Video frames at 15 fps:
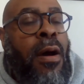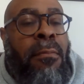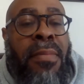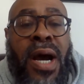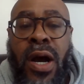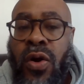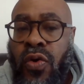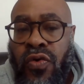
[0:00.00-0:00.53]

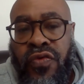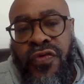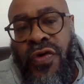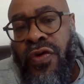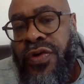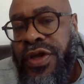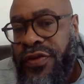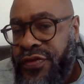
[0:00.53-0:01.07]
my whole
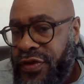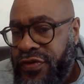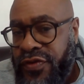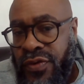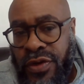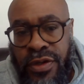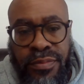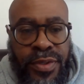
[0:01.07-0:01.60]
focus is
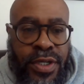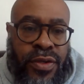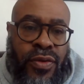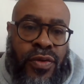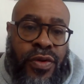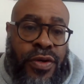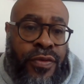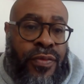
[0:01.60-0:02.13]
going to be
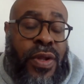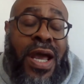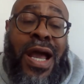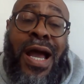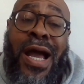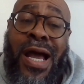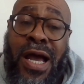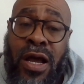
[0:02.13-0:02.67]
on
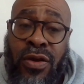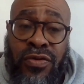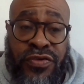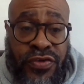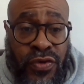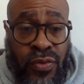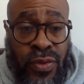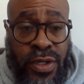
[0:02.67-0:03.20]
how
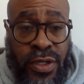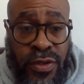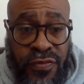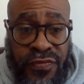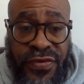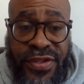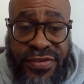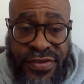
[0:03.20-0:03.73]
Joel
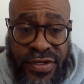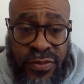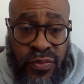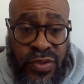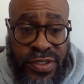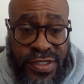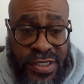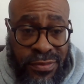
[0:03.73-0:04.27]
fits in
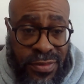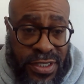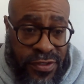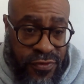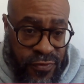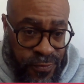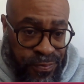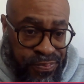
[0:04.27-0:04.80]
with
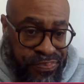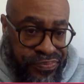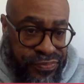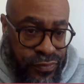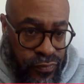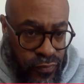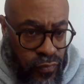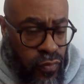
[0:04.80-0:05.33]
teammates,
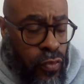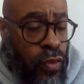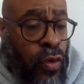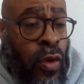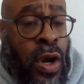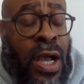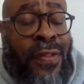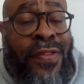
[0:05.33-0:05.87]

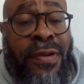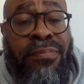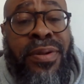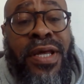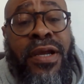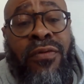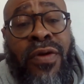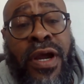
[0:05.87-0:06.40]
how they
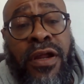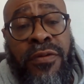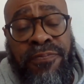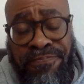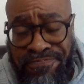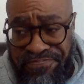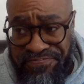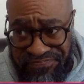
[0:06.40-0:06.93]
play around
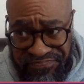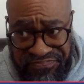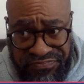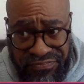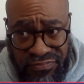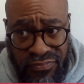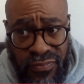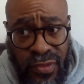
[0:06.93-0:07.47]

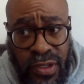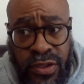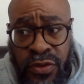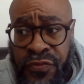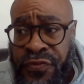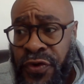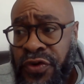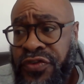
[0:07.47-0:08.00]

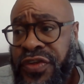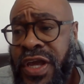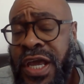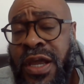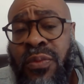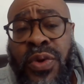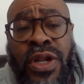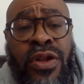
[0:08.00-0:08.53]
The first
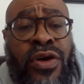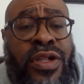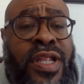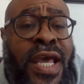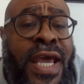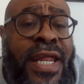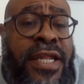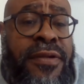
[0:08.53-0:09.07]
game we looked
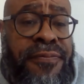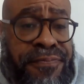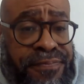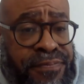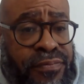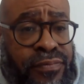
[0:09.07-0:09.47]
at it,